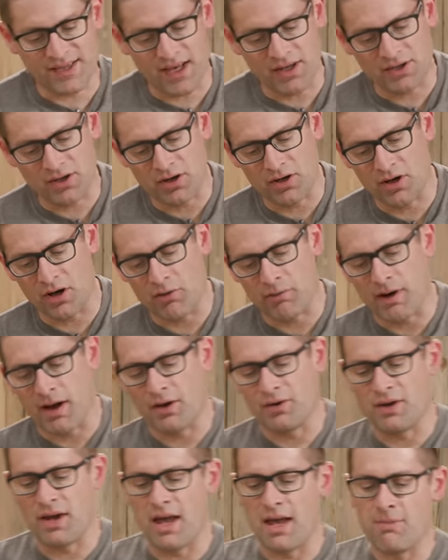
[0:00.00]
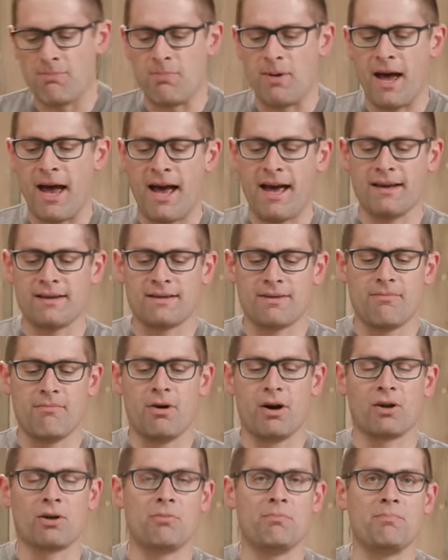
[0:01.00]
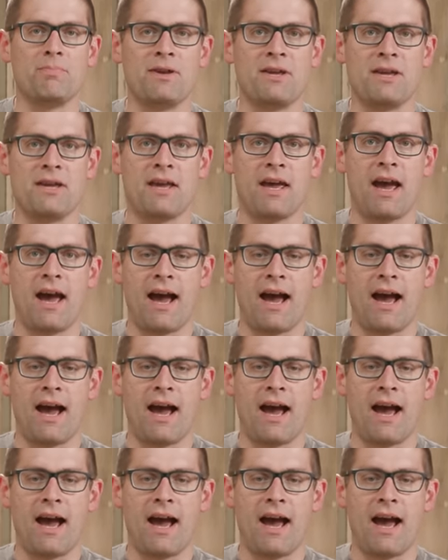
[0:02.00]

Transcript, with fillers: centered around a Bat Model B